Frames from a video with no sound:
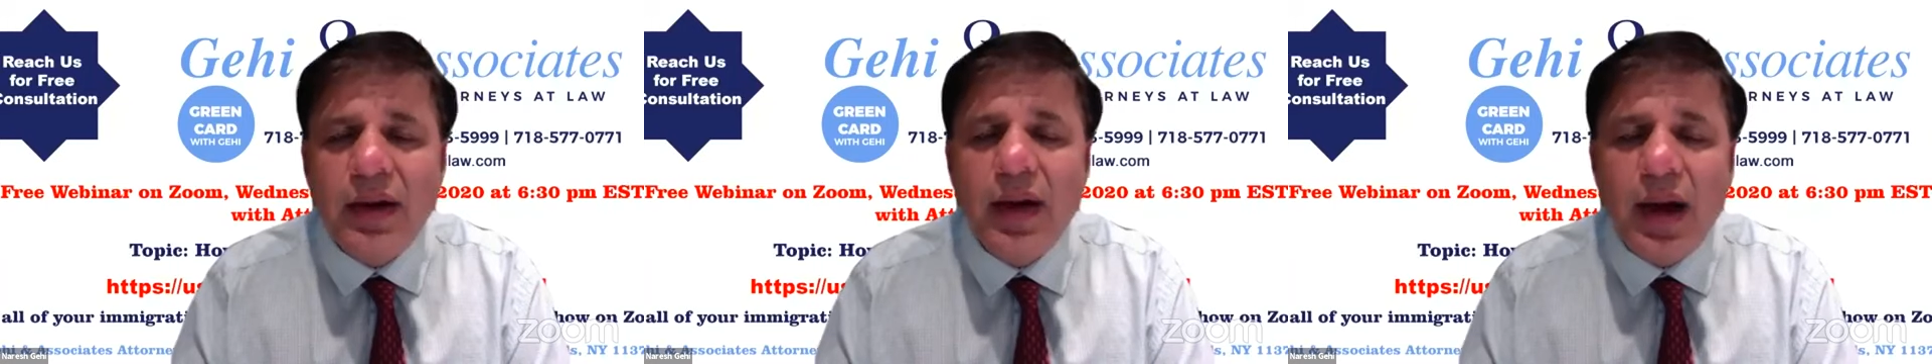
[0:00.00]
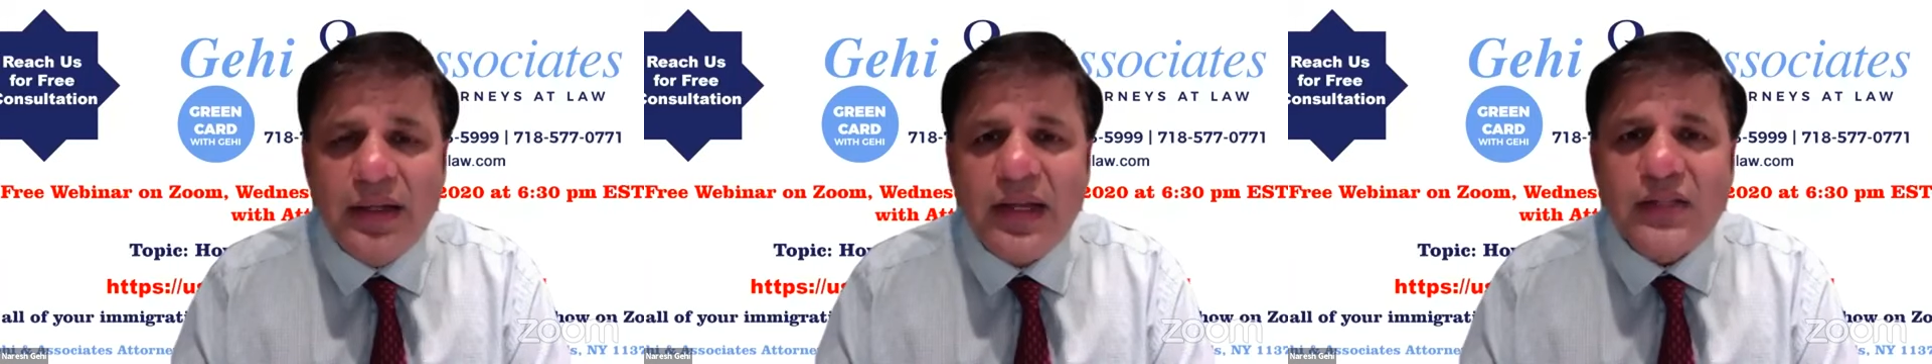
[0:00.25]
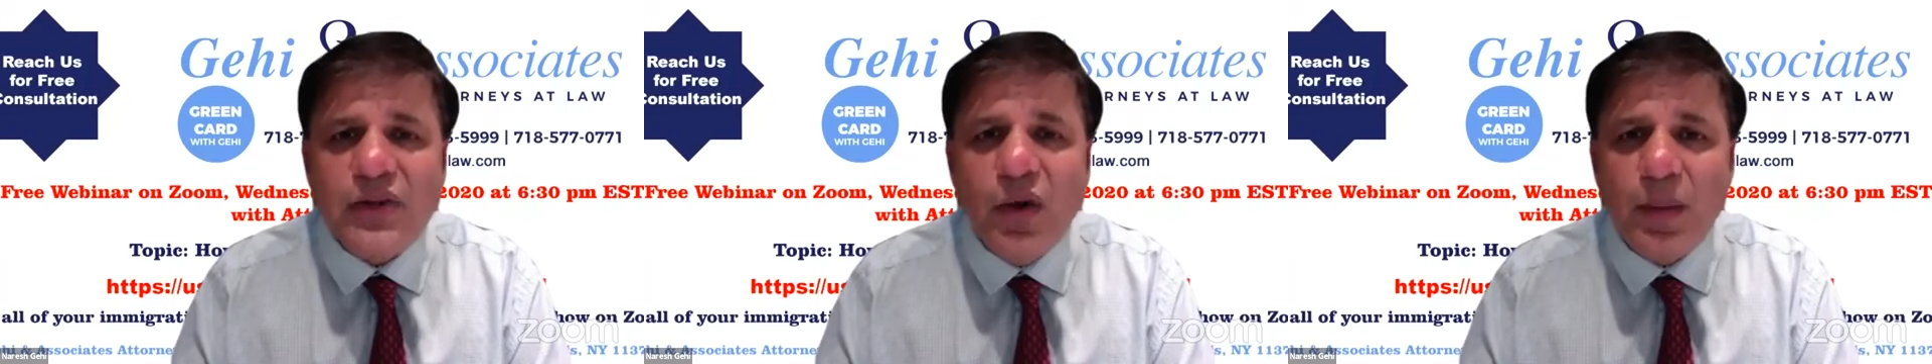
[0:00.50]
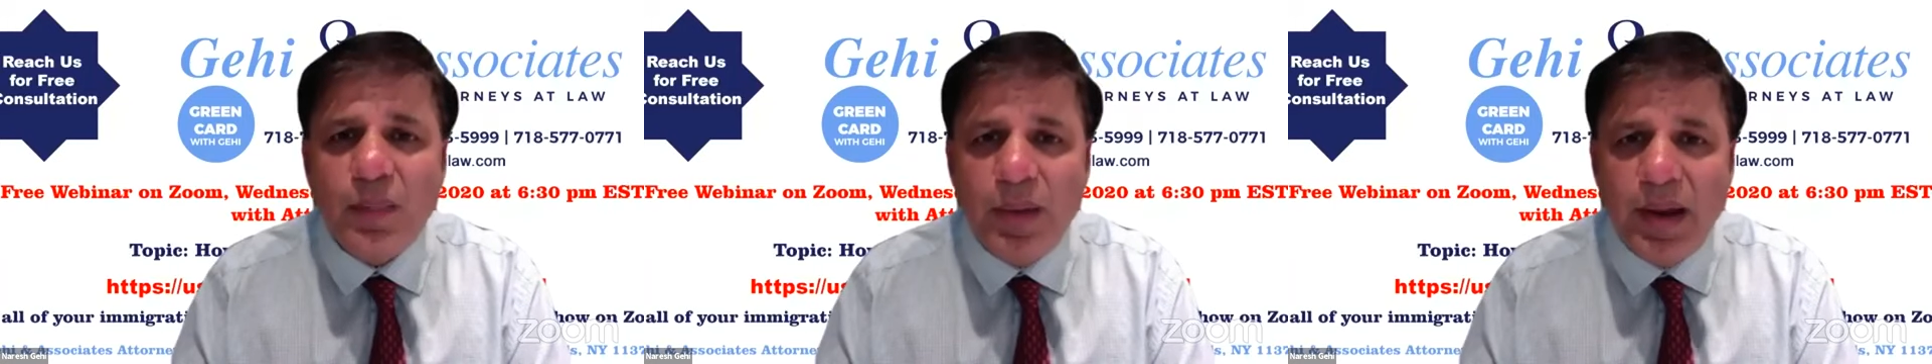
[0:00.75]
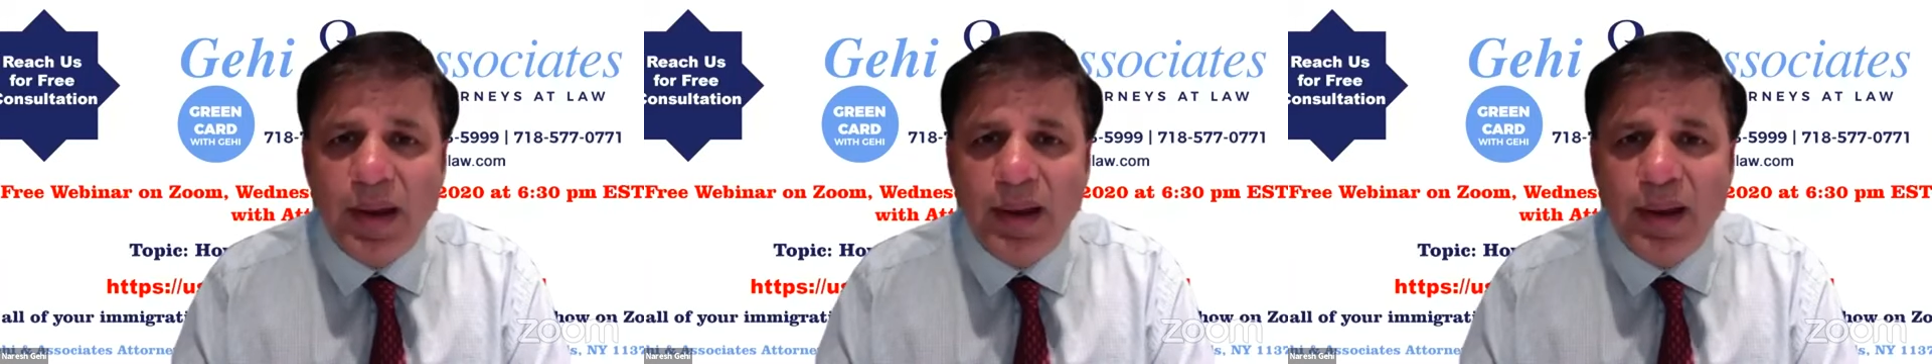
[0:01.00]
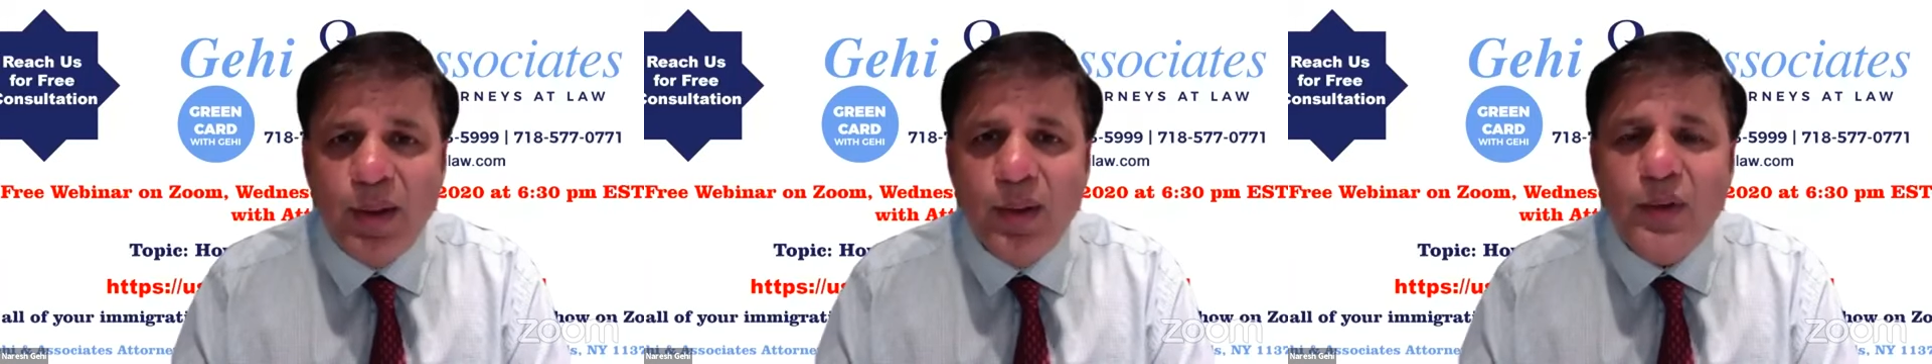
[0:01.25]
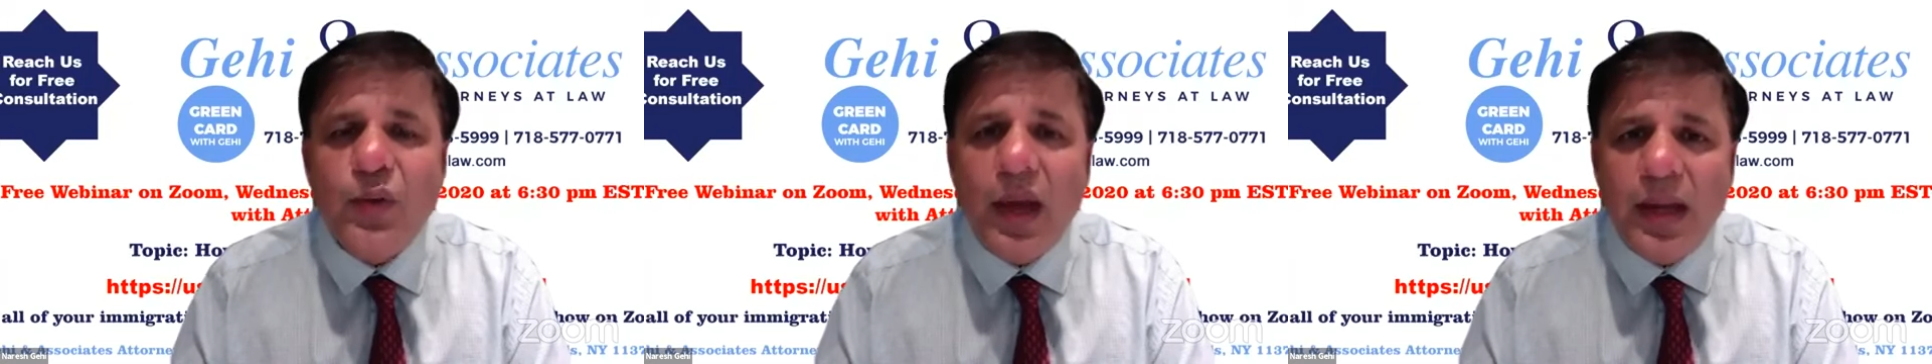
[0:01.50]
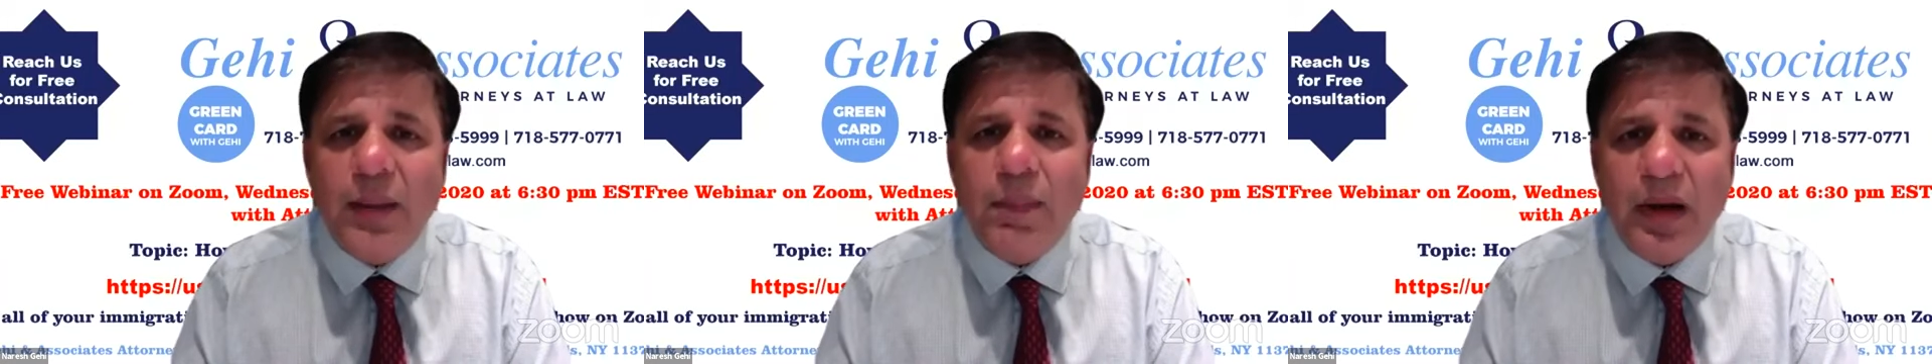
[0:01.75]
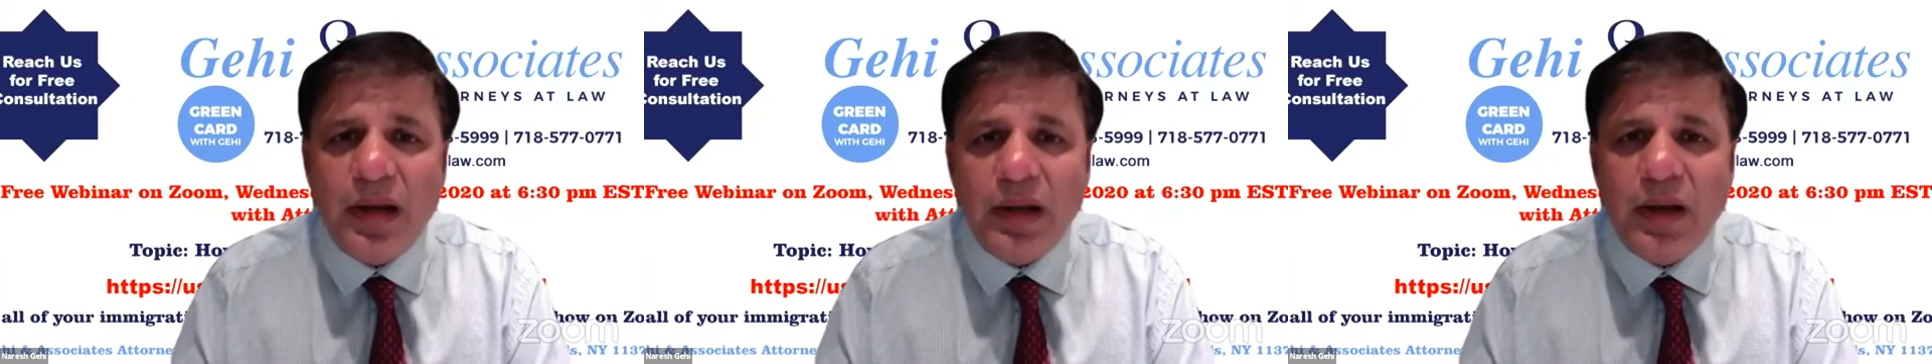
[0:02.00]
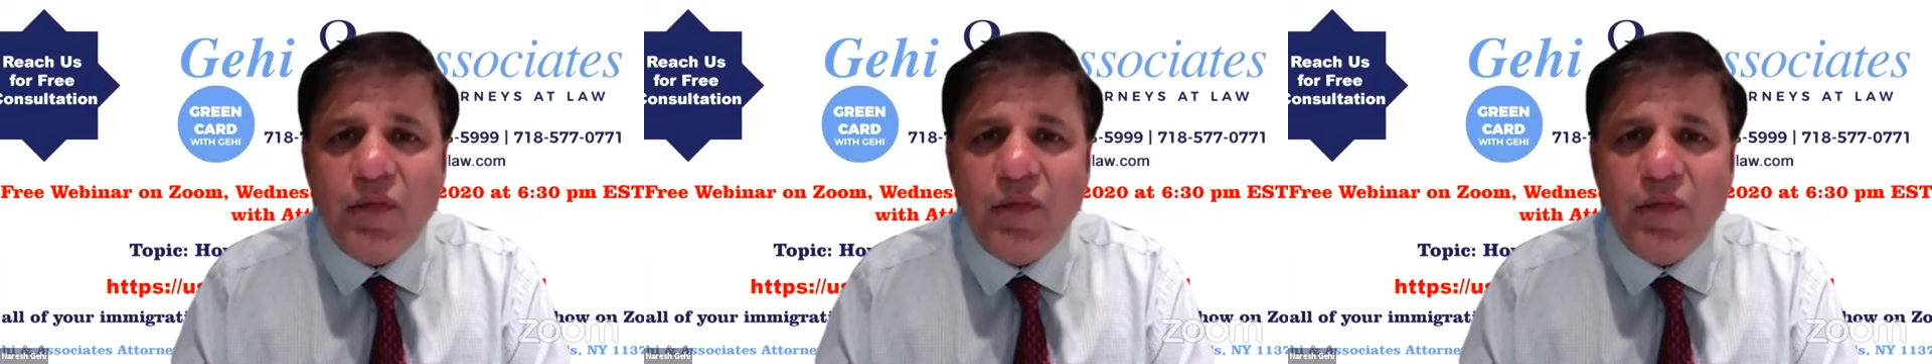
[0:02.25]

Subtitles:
and does not apply to any particular